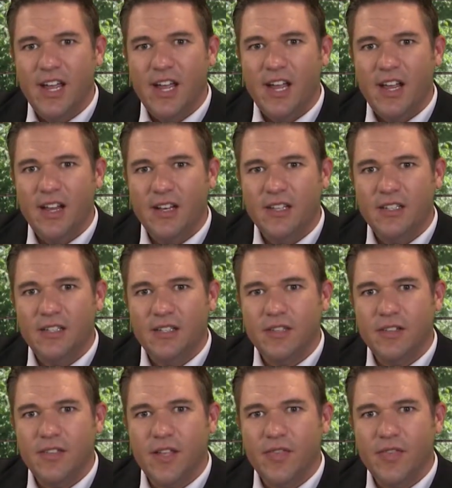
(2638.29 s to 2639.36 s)
and
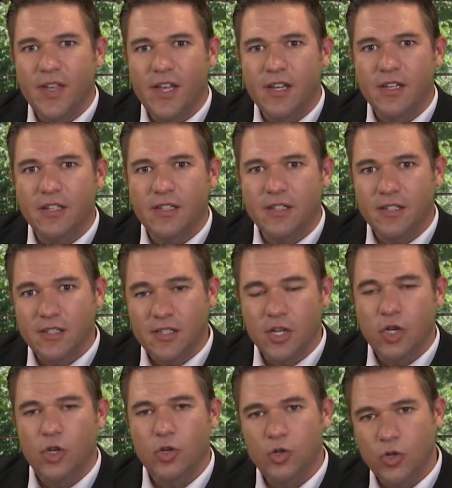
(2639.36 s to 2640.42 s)
then they can
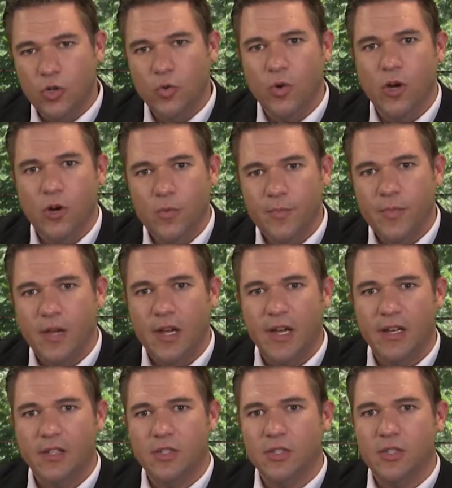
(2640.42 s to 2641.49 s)
continue to grow
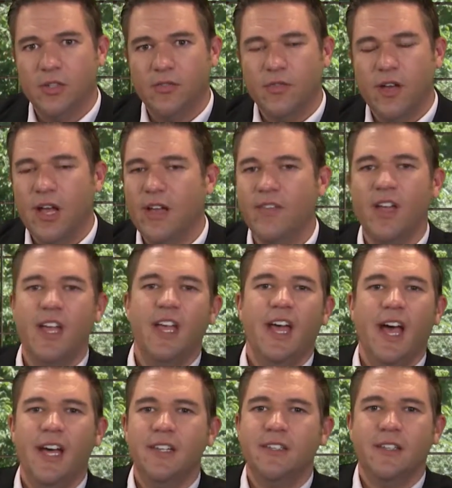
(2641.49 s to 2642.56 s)
and to survive.
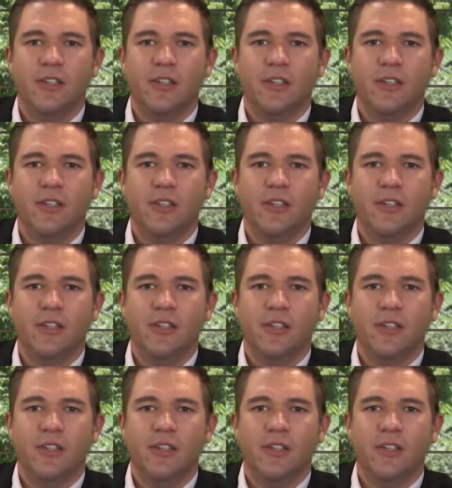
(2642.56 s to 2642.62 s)
How does it